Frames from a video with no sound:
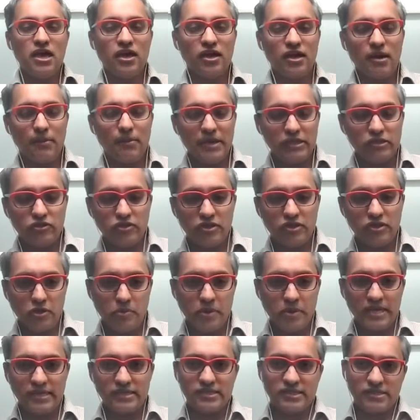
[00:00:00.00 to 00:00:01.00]
coming to the
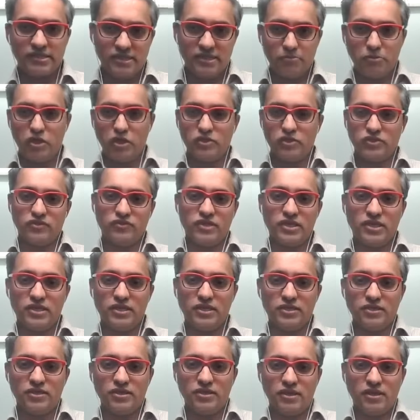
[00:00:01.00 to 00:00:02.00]
US because of
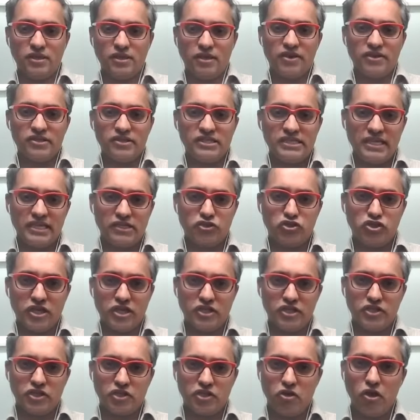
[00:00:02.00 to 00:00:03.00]
the currency
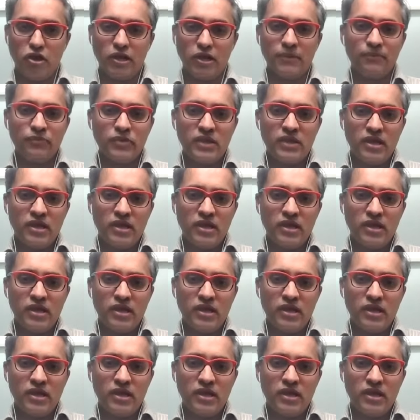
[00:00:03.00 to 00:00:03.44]
exchange and all.